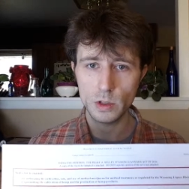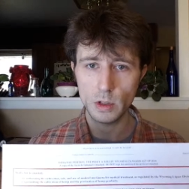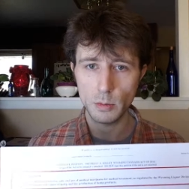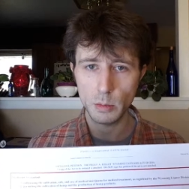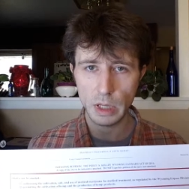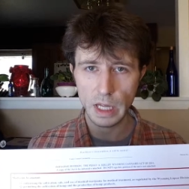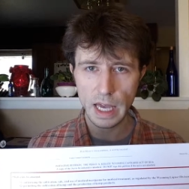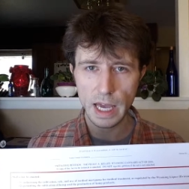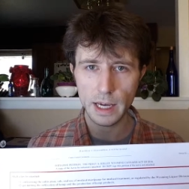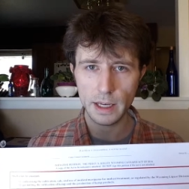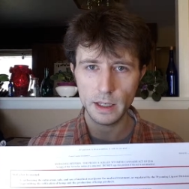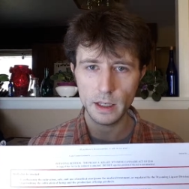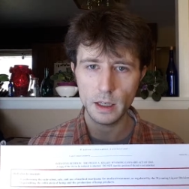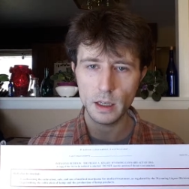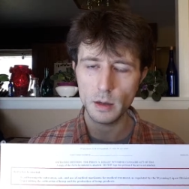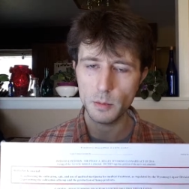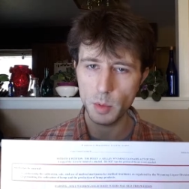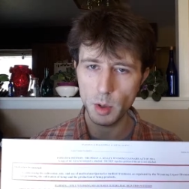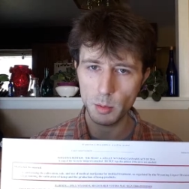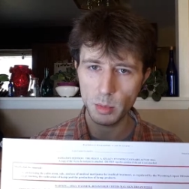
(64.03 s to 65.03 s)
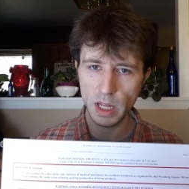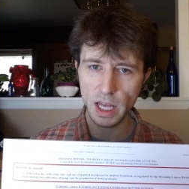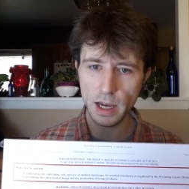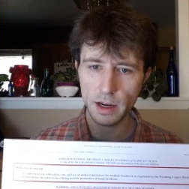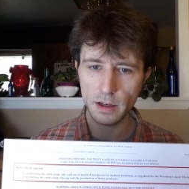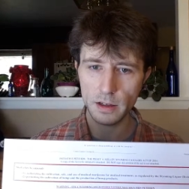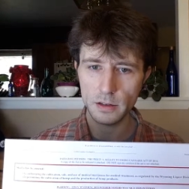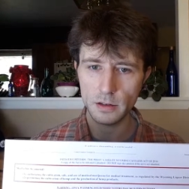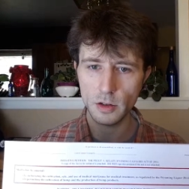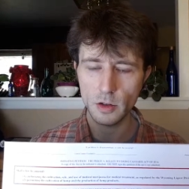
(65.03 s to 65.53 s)
to black ink, but
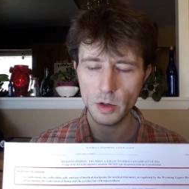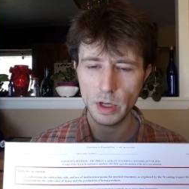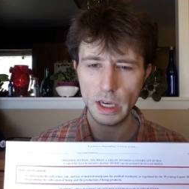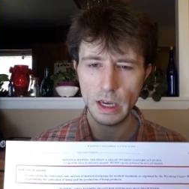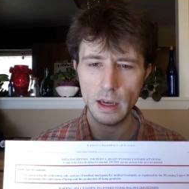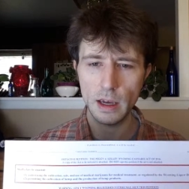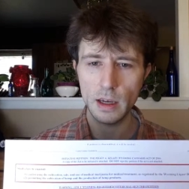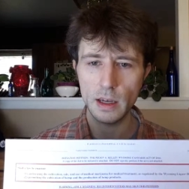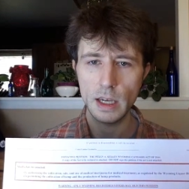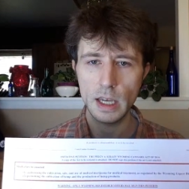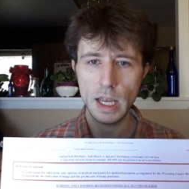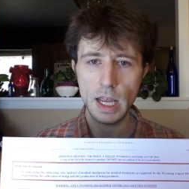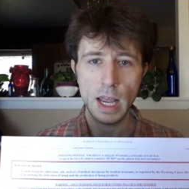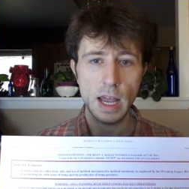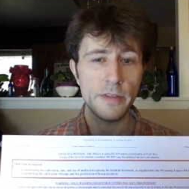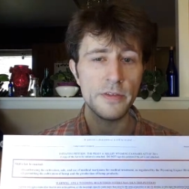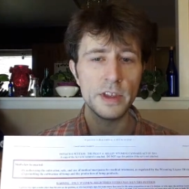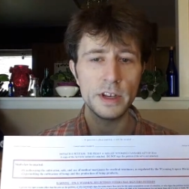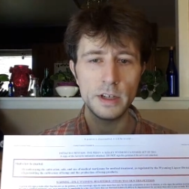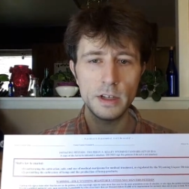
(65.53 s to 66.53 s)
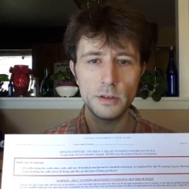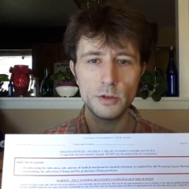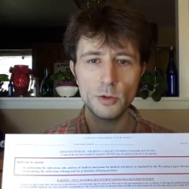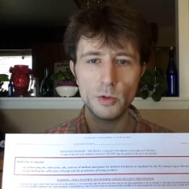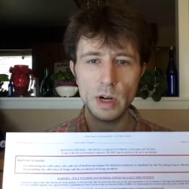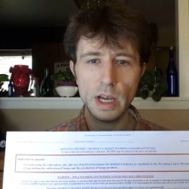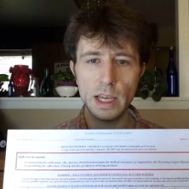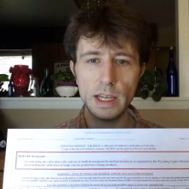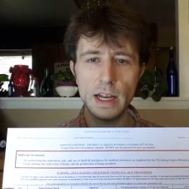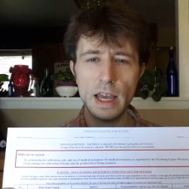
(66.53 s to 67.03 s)
black is okay, and they need to
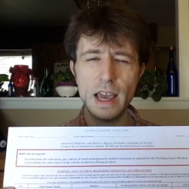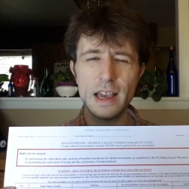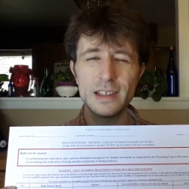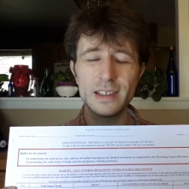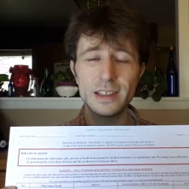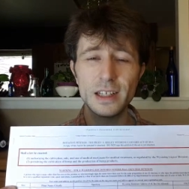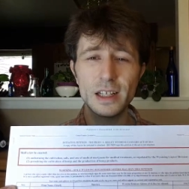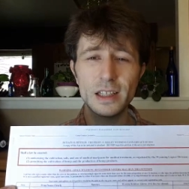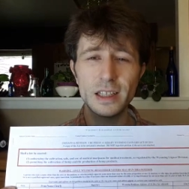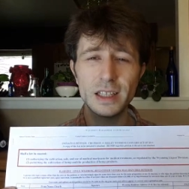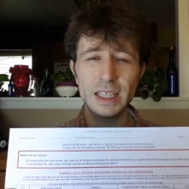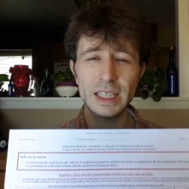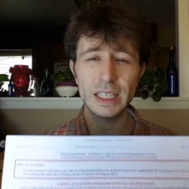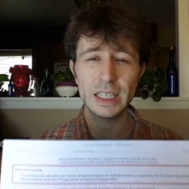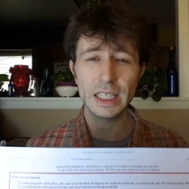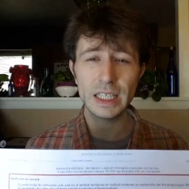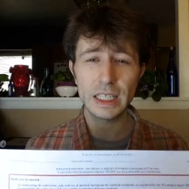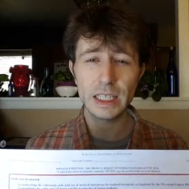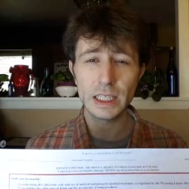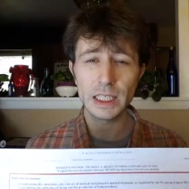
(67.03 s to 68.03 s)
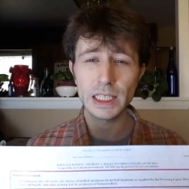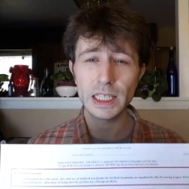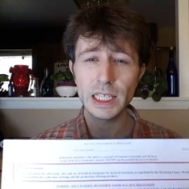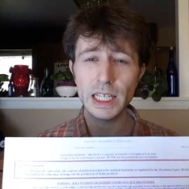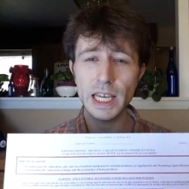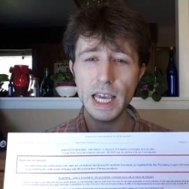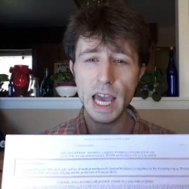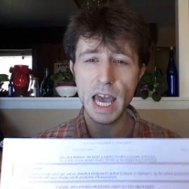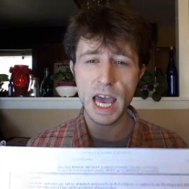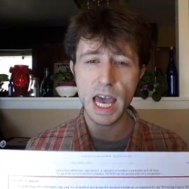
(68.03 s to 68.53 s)
write as
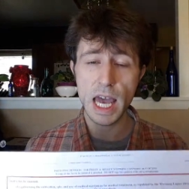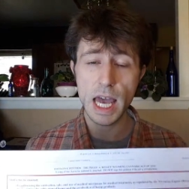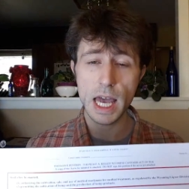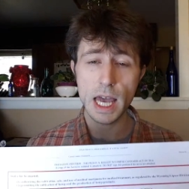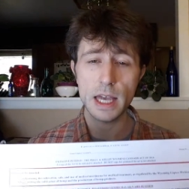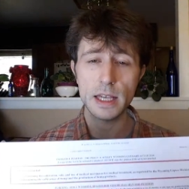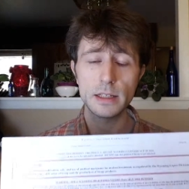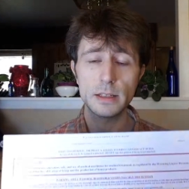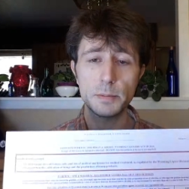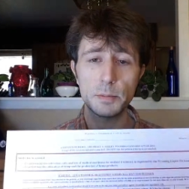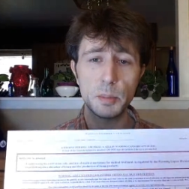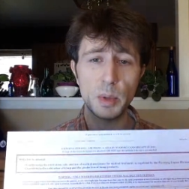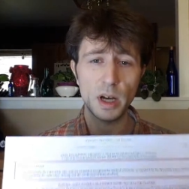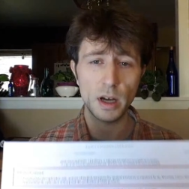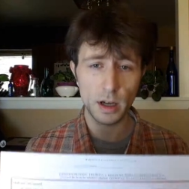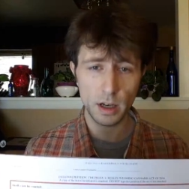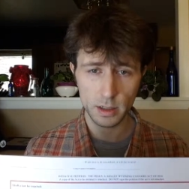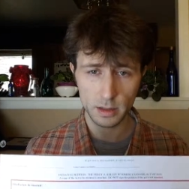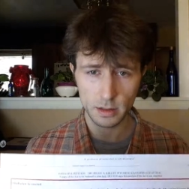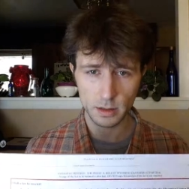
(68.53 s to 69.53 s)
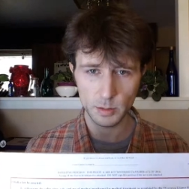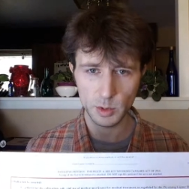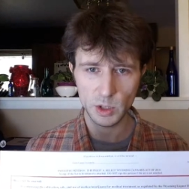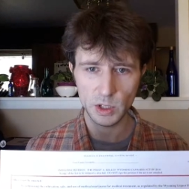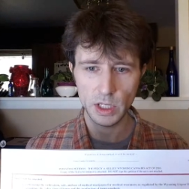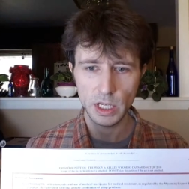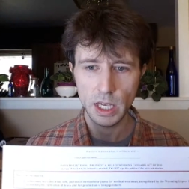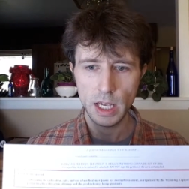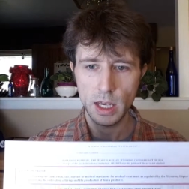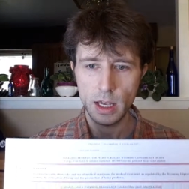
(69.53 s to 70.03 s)
clearly as
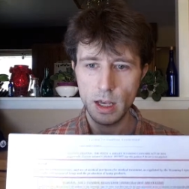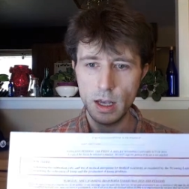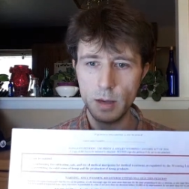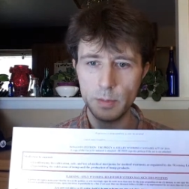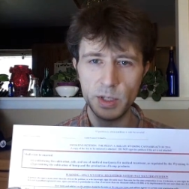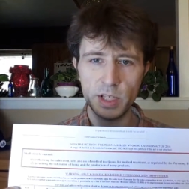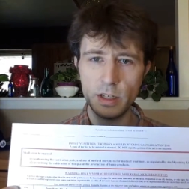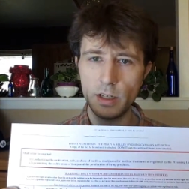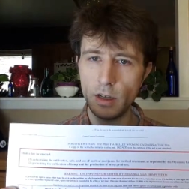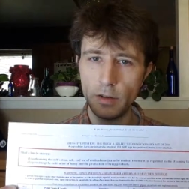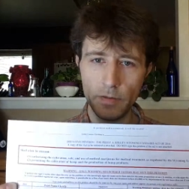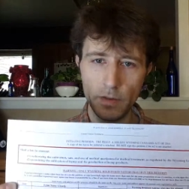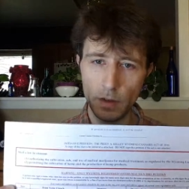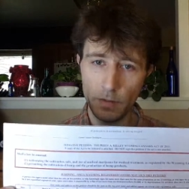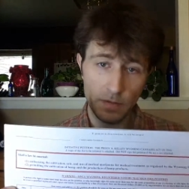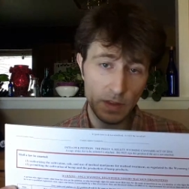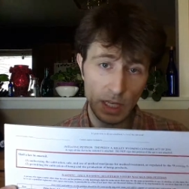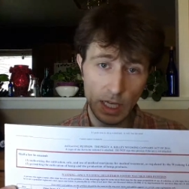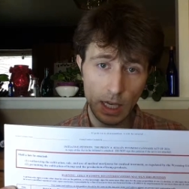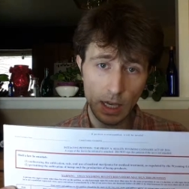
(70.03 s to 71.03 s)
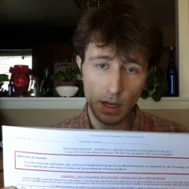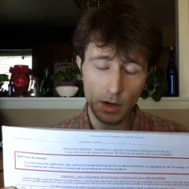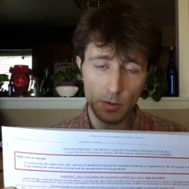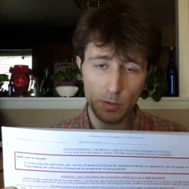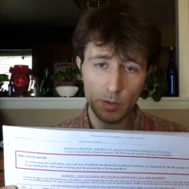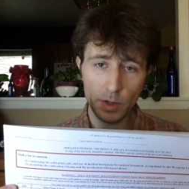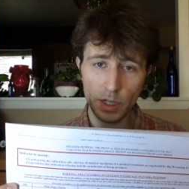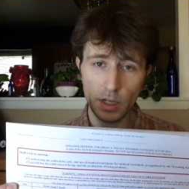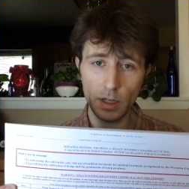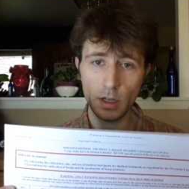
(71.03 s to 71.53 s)
possible. I mean, if they can't
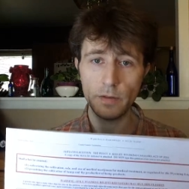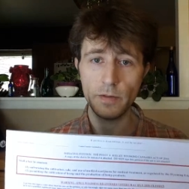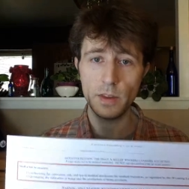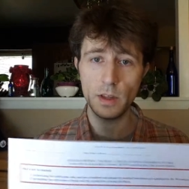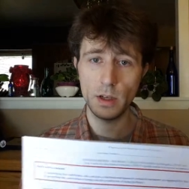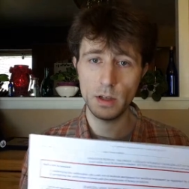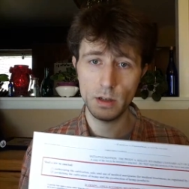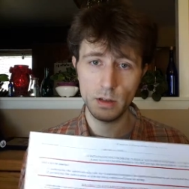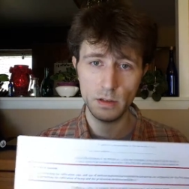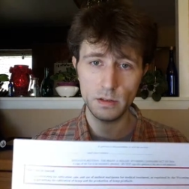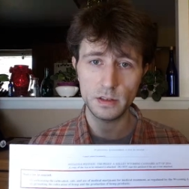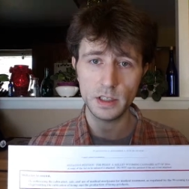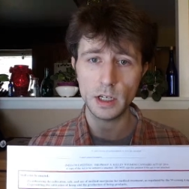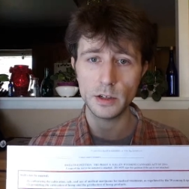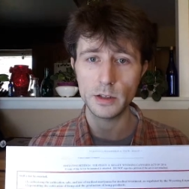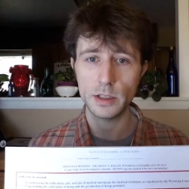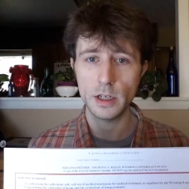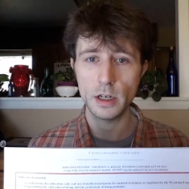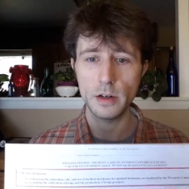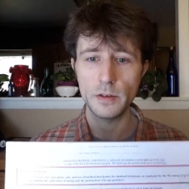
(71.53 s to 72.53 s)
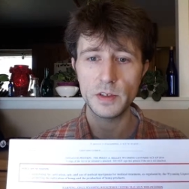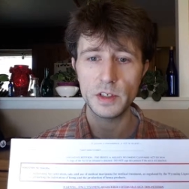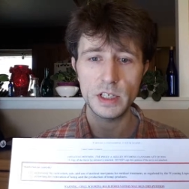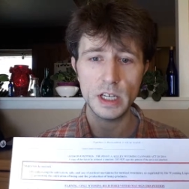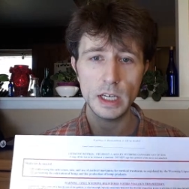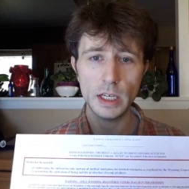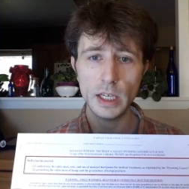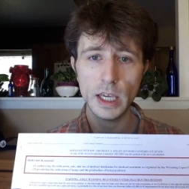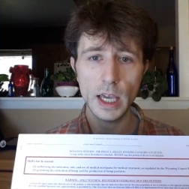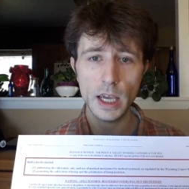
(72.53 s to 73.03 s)
read, if the Secretary of
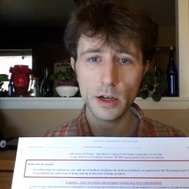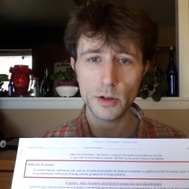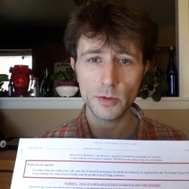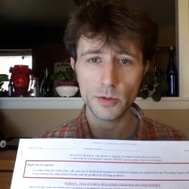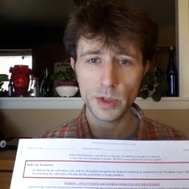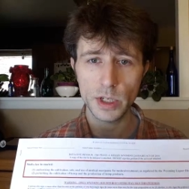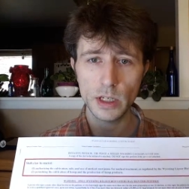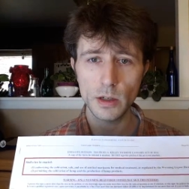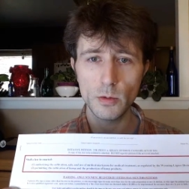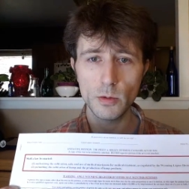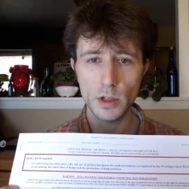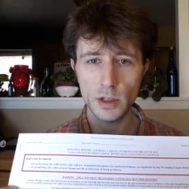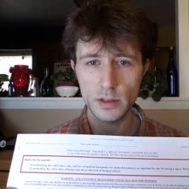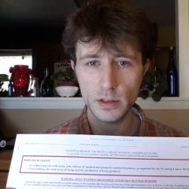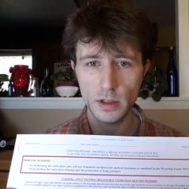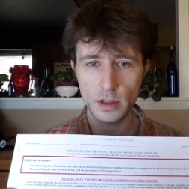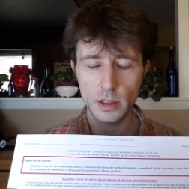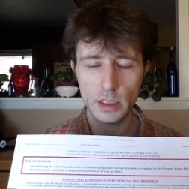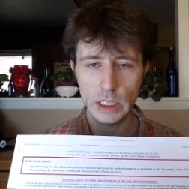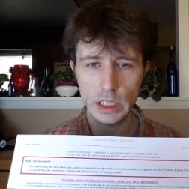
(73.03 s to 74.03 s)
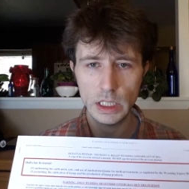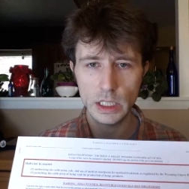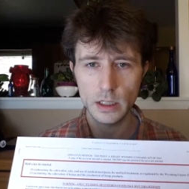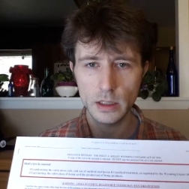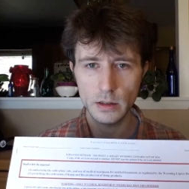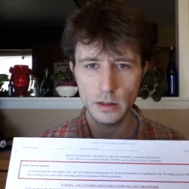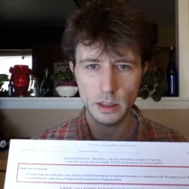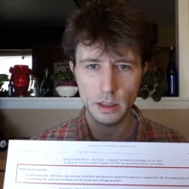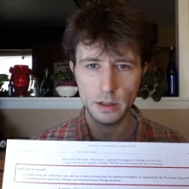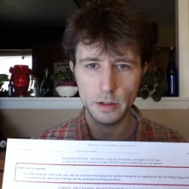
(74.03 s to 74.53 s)
State can't read what's on
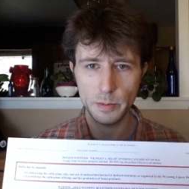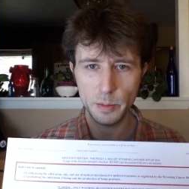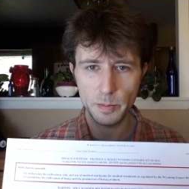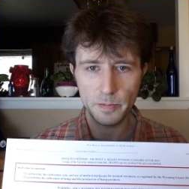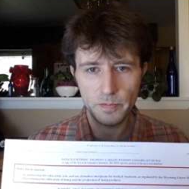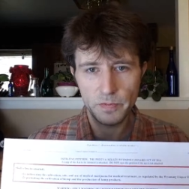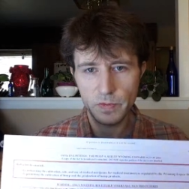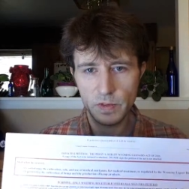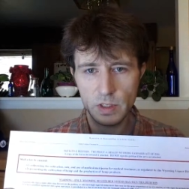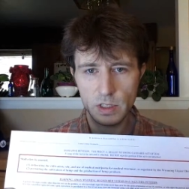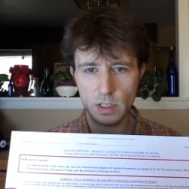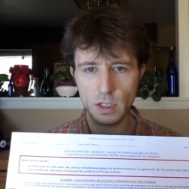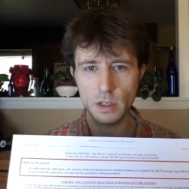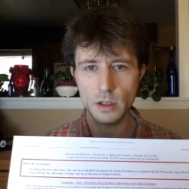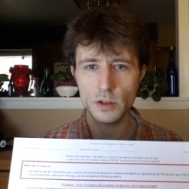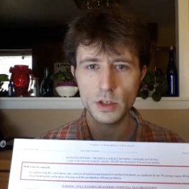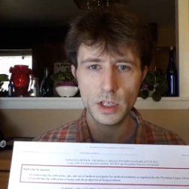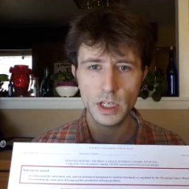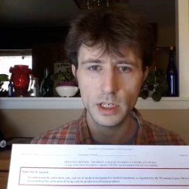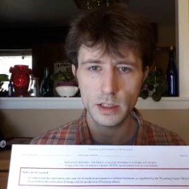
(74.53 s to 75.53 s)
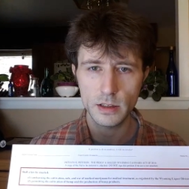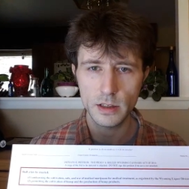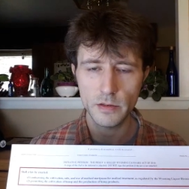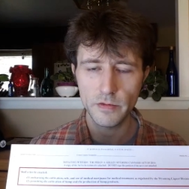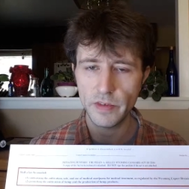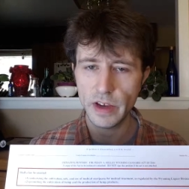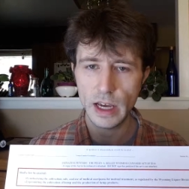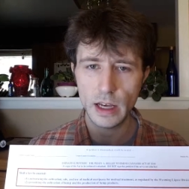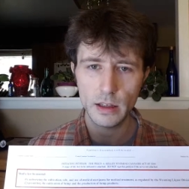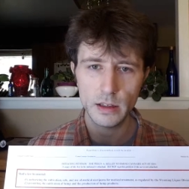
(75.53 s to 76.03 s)
here, then the signature gets
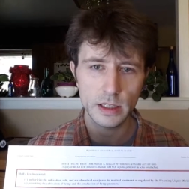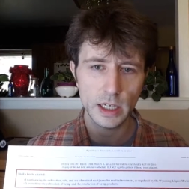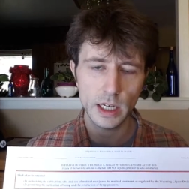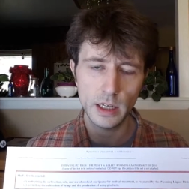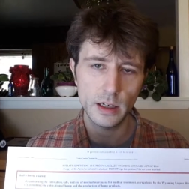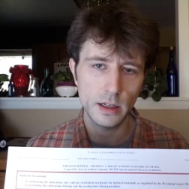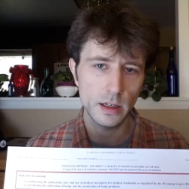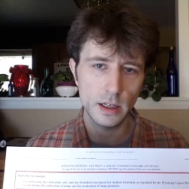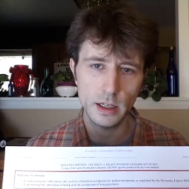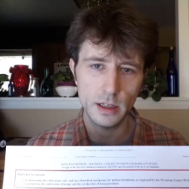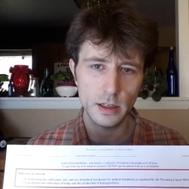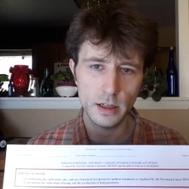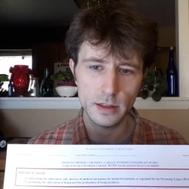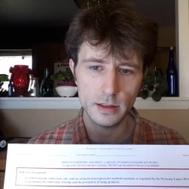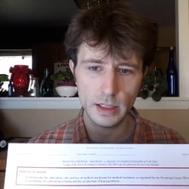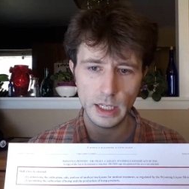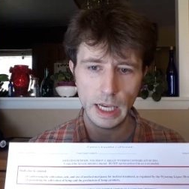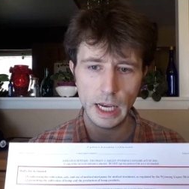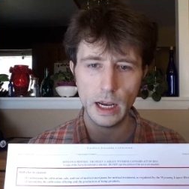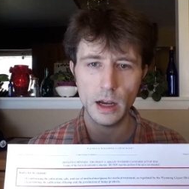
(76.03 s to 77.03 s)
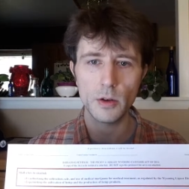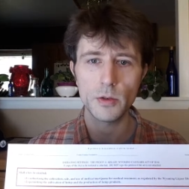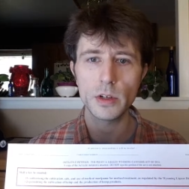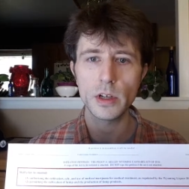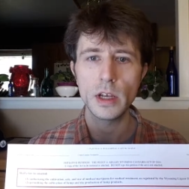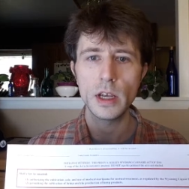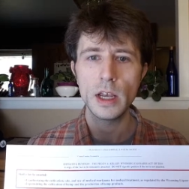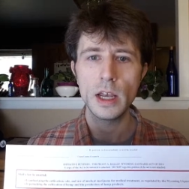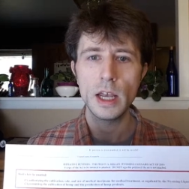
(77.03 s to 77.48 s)
invalidated and it doesn't count.